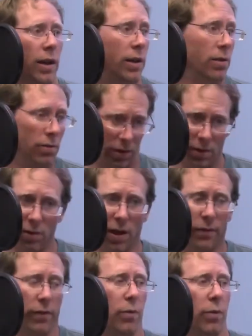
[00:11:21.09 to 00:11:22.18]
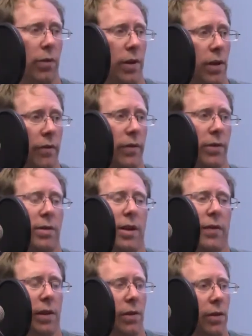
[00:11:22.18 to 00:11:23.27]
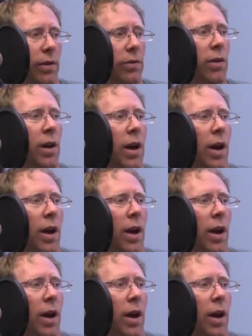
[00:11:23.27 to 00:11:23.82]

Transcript: You love it for for the stuff that you do,